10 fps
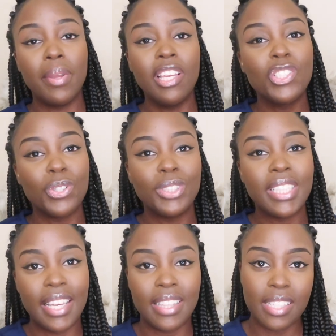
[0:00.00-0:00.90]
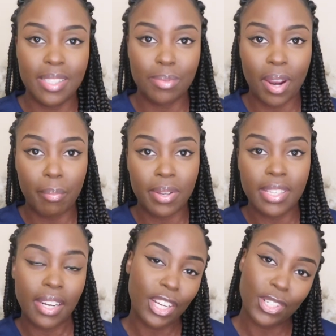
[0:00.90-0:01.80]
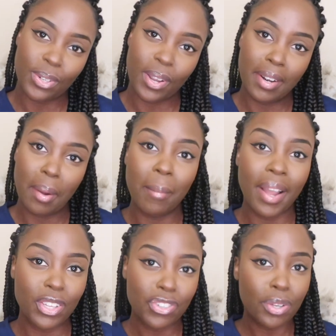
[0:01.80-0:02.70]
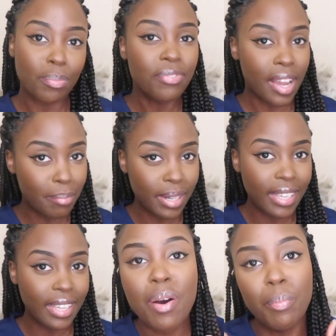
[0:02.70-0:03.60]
be sure to hit that subscribe button and join my YouTube family.